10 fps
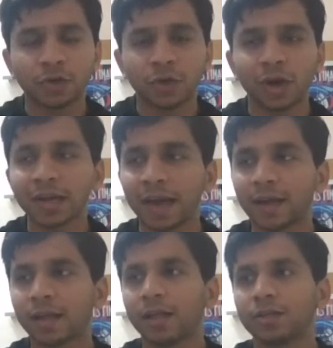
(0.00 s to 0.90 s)
you do not.
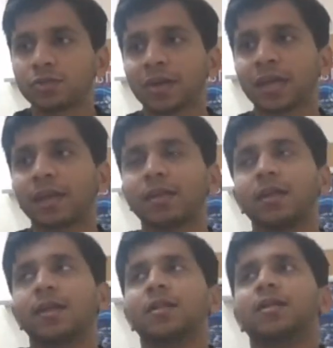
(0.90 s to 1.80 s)
So again,
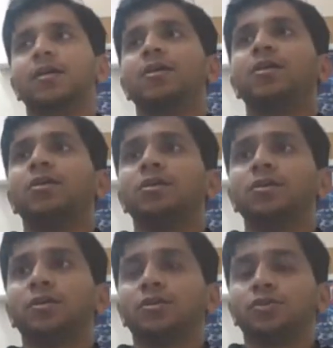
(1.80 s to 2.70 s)

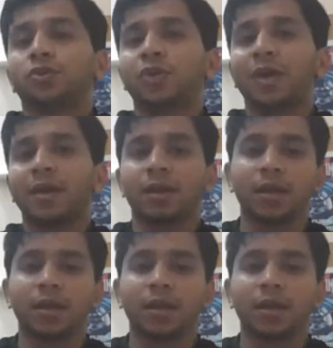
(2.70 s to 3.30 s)
so you.